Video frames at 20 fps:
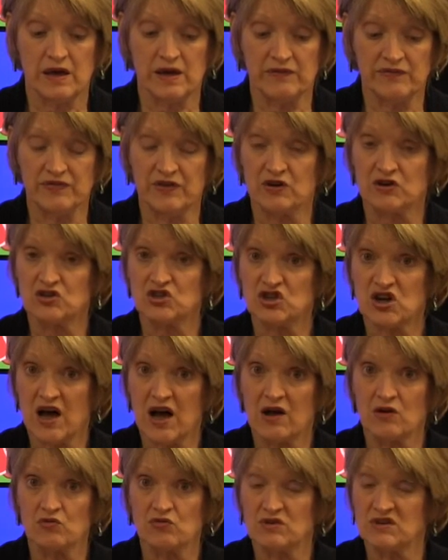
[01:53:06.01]
If their
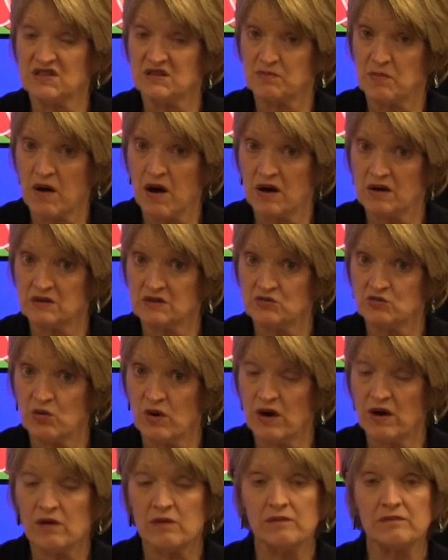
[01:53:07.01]
child responds
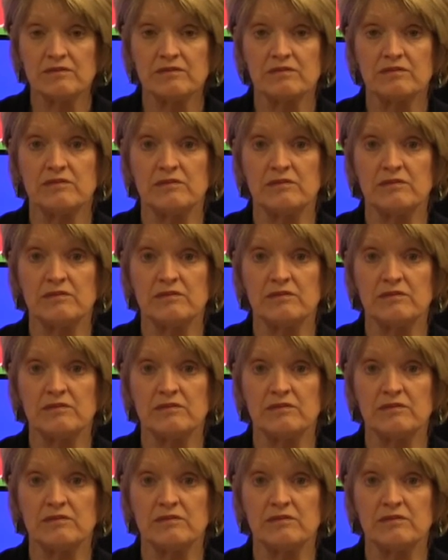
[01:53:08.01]
well,